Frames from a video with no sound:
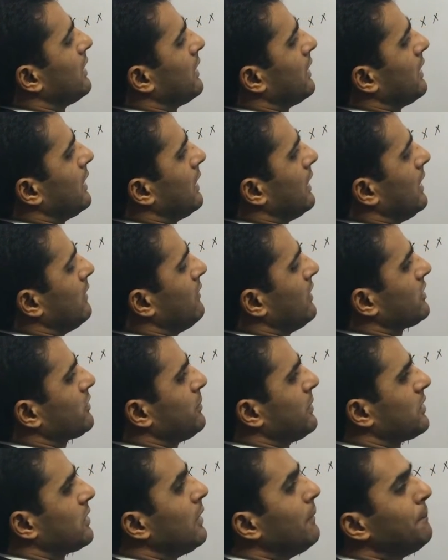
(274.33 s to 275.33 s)

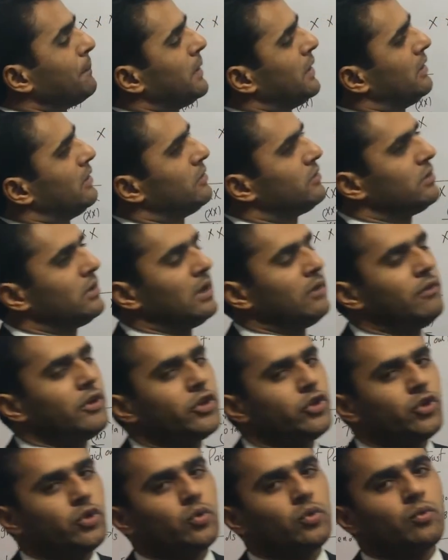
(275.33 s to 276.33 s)
investment companies in
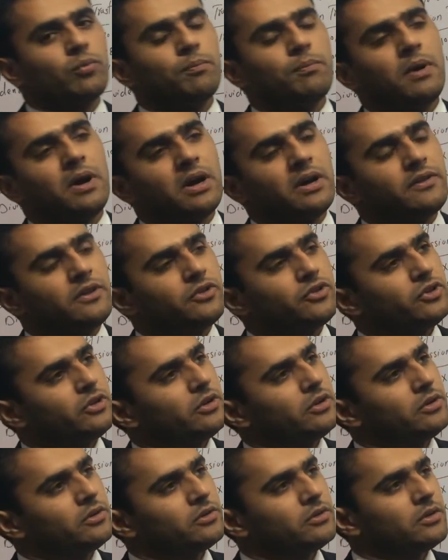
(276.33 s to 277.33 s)
which you buy the
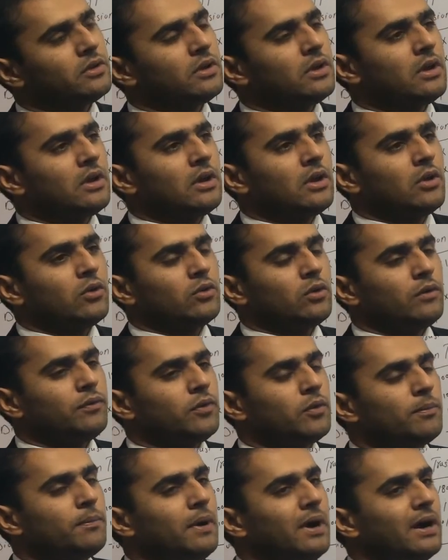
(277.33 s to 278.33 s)
shares. So if
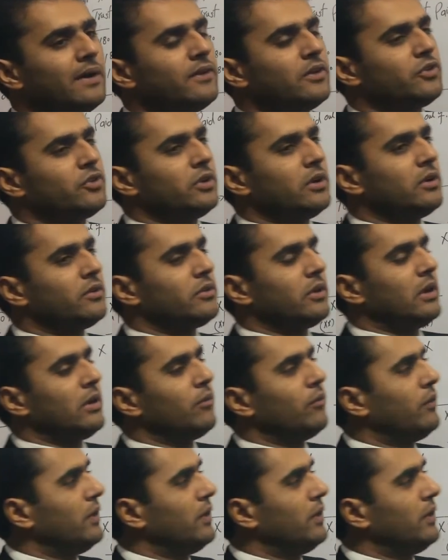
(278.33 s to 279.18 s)
you buy the shares in